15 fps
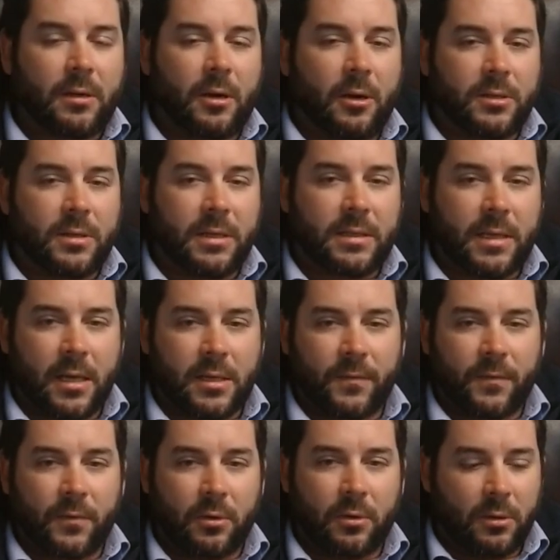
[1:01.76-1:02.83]
are
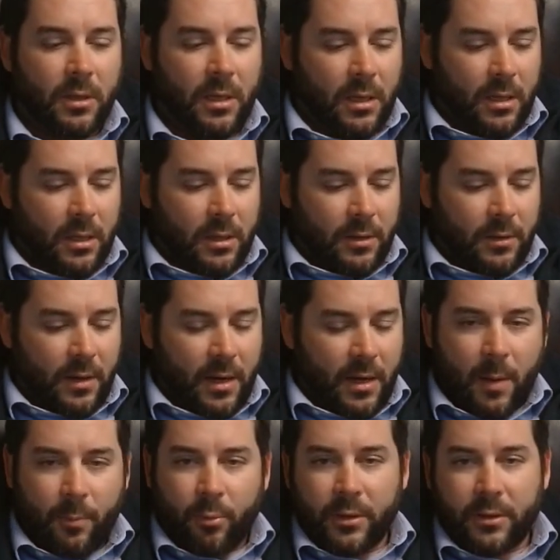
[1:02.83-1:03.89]
successful, they
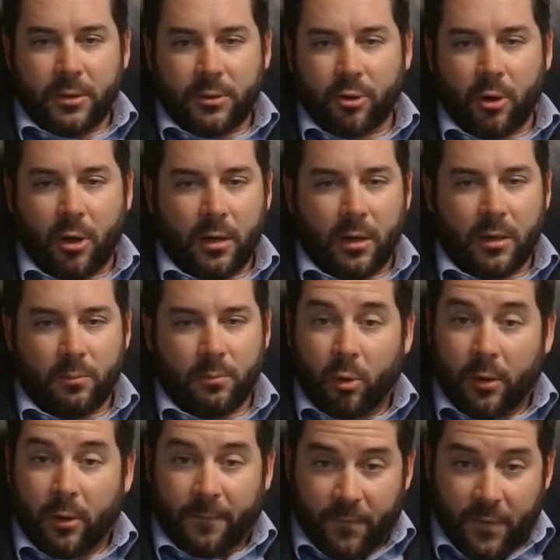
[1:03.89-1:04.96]
operate the truck
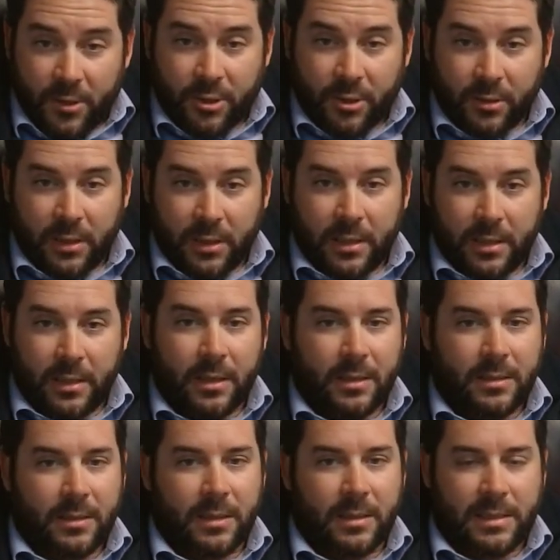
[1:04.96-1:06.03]
more efficiently,
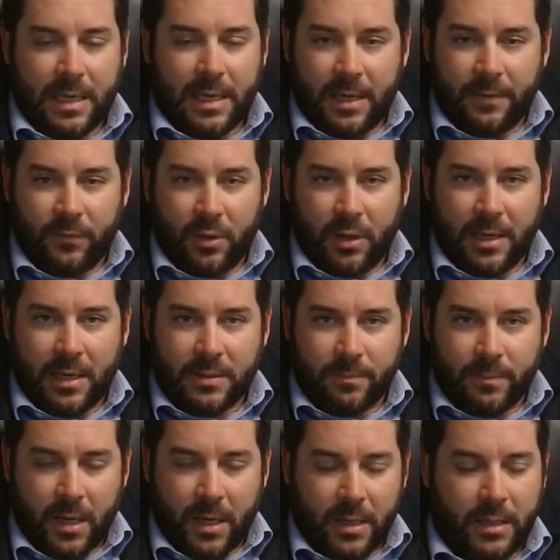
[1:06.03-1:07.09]
that's going to save you guys
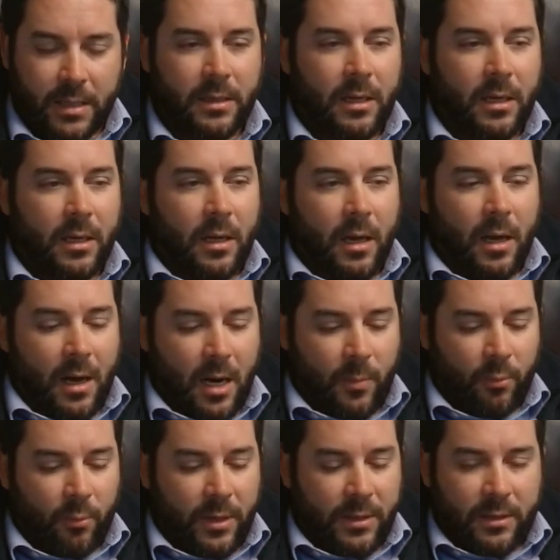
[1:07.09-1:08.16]
money,
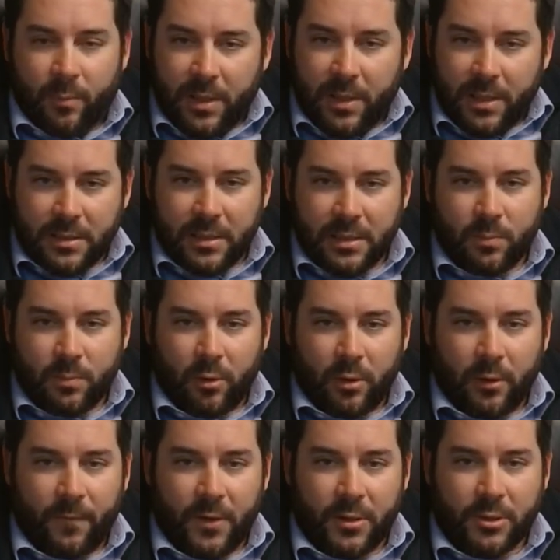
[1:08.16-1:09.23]
operate the business more
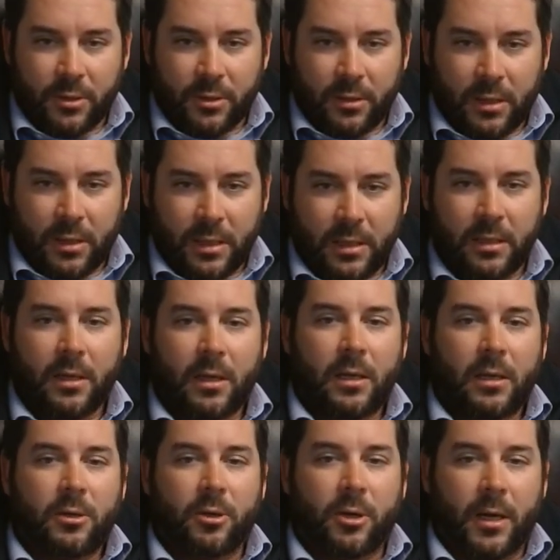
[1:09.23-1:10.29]
efficiently,
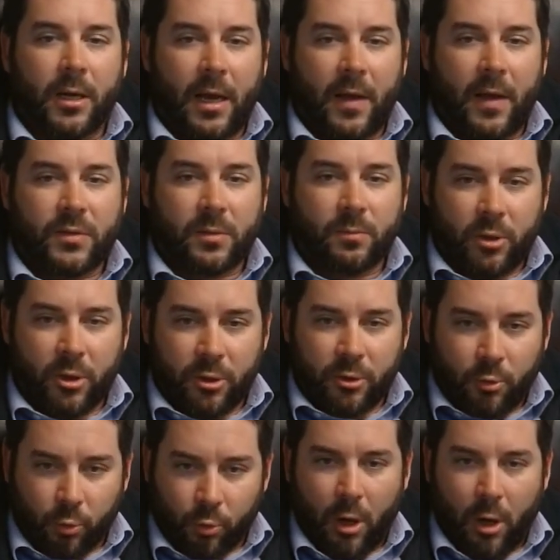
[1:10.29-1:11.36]
you're going to have some
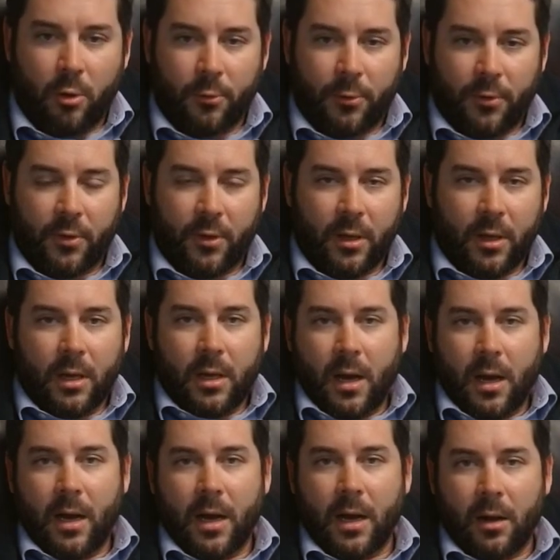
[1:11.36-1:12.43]
good growth,
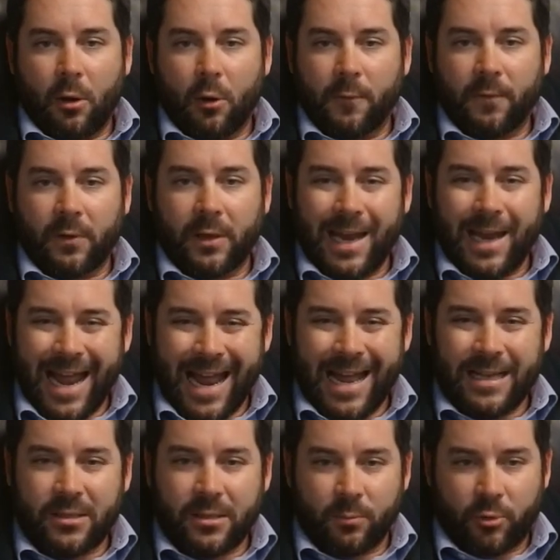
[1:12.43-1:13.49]
hopefully
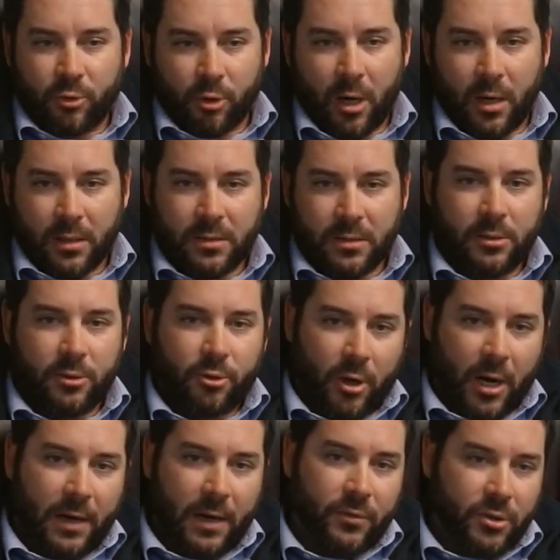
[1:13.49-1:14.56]
add some trucks and
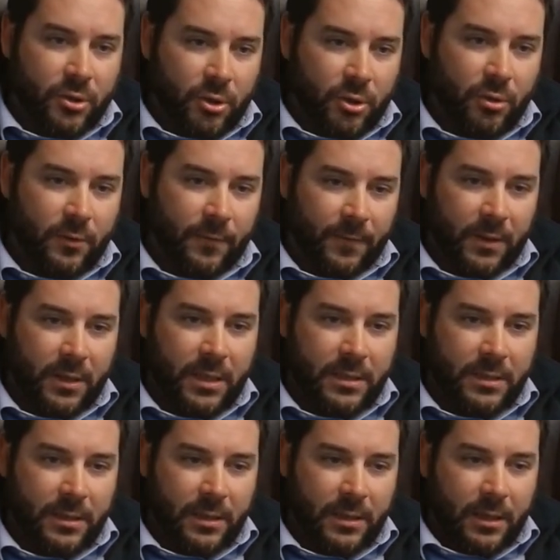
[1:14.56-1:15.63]
drivers to the
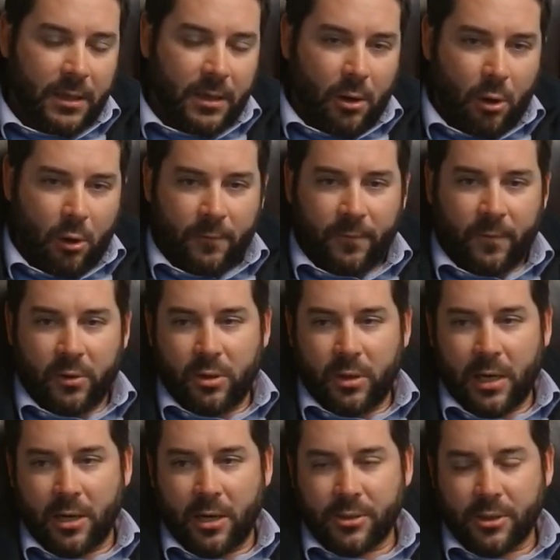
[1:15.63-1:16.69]
fleet. Hopefully
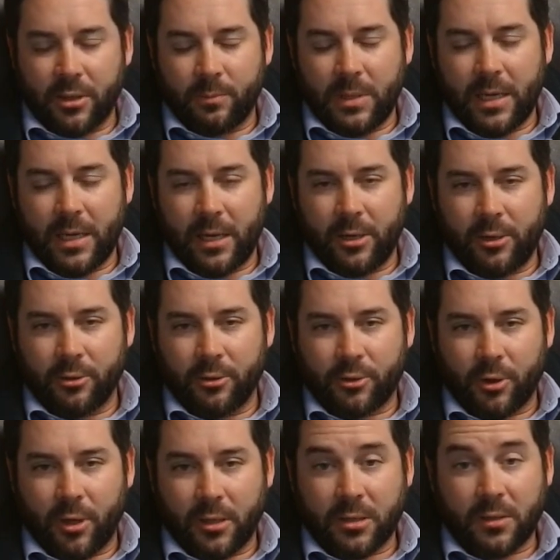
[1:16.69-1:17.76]
you guys are going to be getting your
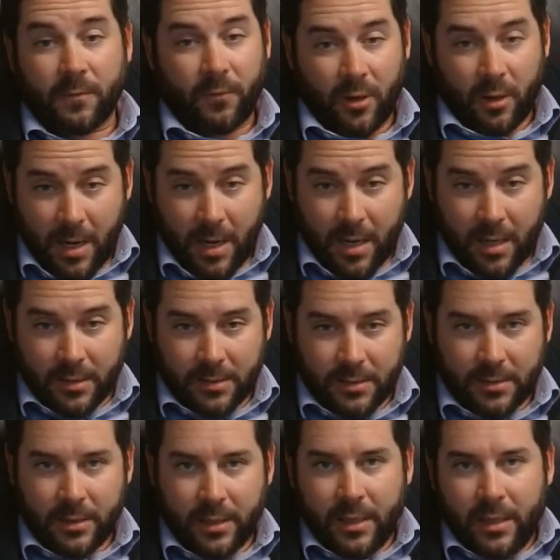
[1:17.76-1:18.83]
trucks from
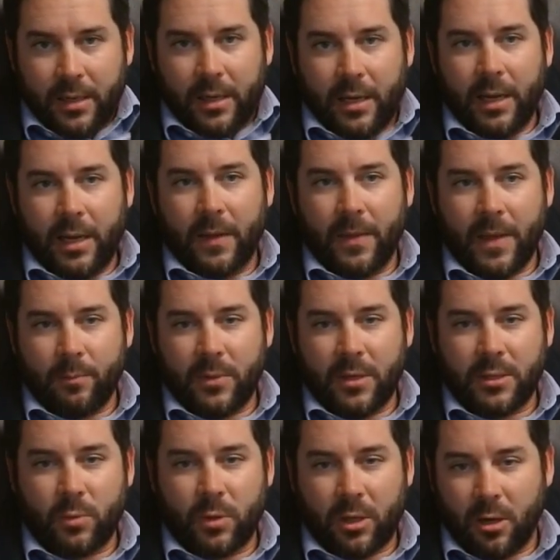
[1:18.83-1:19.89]
us, and that
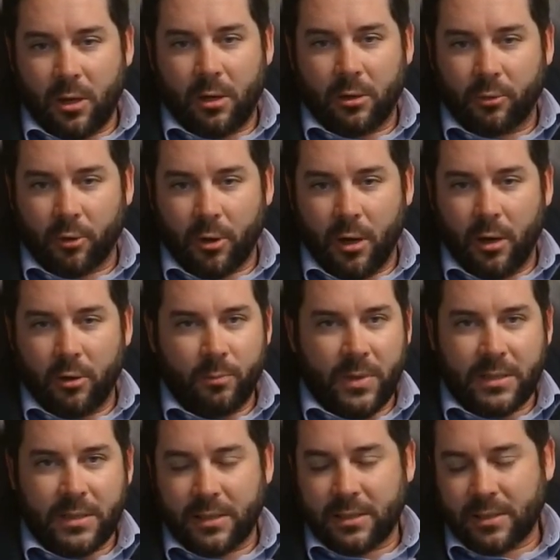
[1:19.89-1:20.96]
means we can all grow and
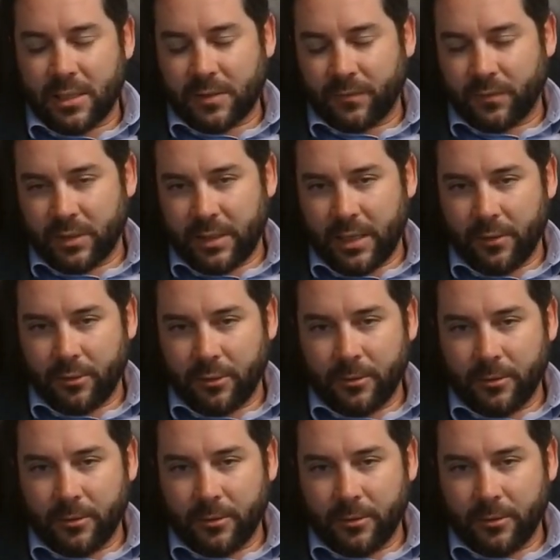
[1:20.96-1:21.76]
be successful together.